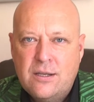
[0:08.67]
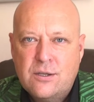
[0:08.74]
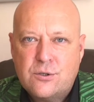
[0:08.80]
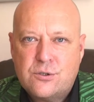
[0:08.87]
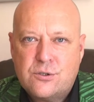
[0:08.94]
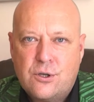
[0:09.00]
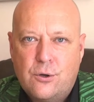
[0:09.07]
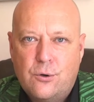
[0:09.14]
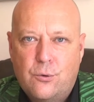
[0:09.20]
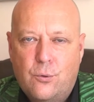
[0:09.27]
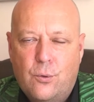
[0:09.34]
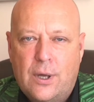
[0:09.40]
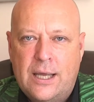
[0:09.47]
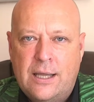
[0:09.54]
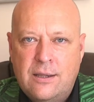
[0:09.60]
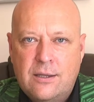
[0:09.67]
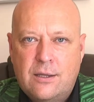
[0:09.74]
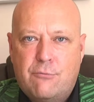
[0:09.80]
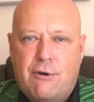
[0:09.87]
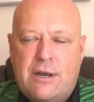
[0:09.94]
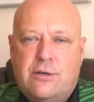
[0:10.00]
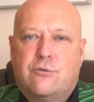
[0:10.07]
So in the
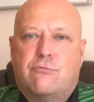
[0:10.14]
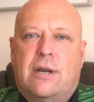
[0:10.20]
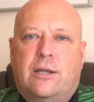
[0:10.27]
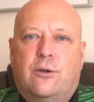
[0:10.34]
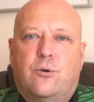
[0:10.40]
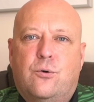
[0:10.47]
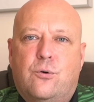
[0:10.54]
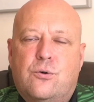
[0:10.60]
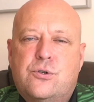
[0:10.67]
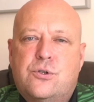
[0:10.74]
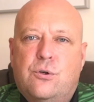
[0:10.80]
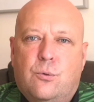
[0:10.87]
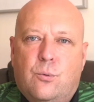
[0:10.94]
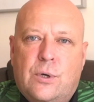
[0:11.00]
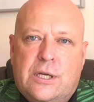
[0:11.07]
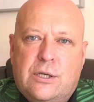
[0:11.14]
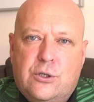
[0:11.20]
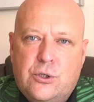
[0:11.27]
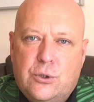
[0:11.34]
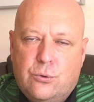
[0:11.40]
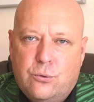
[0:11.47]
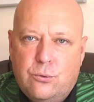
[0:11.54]
Rent to Rent course that we
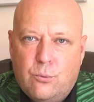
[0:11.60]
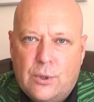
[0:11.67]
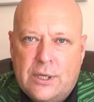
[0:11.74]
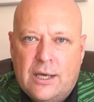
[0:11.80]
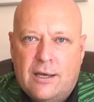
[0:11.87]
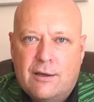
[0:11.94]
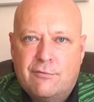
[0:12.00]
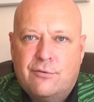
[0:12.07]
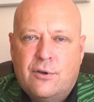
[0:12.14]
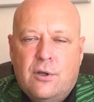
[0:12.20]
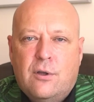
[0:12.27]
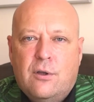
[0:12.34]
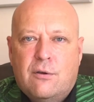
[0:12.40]
do, we have